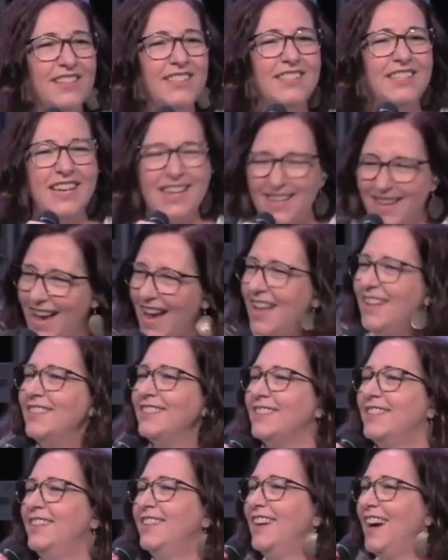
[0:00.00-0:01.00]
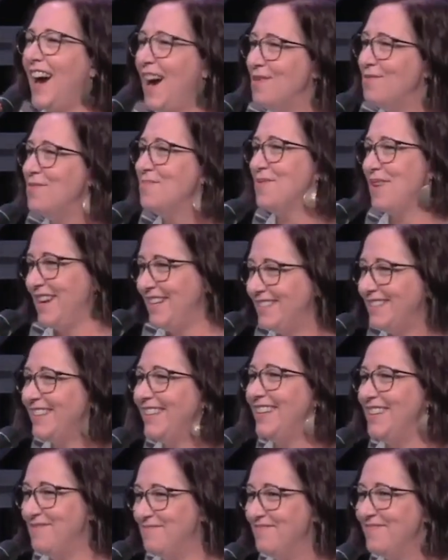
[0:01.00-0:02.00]
Let's say, yet I will praise
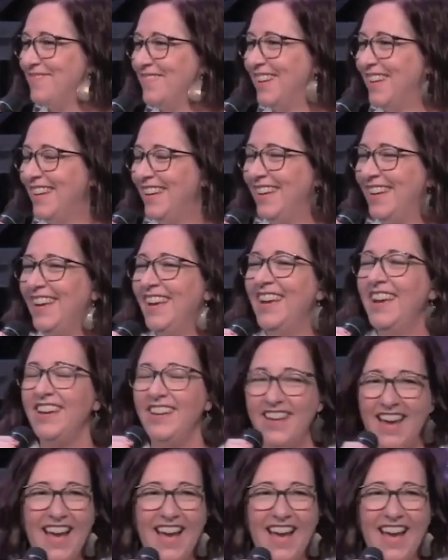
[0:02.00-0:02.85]
him.